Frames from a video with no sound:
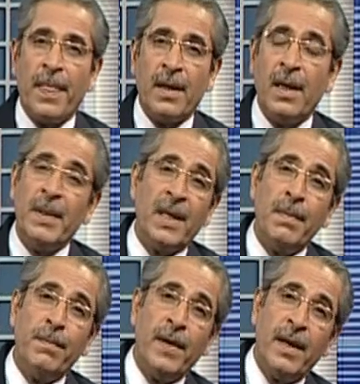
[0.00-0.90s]
coming
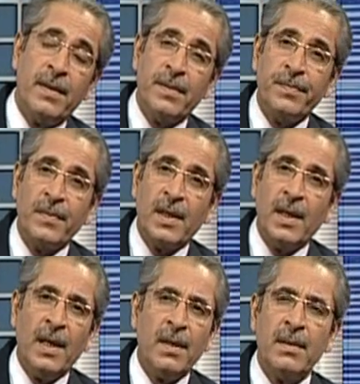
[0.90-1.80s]
up with
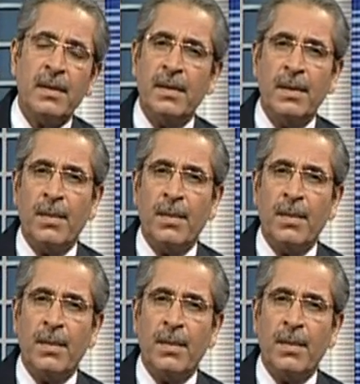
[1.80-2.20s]
another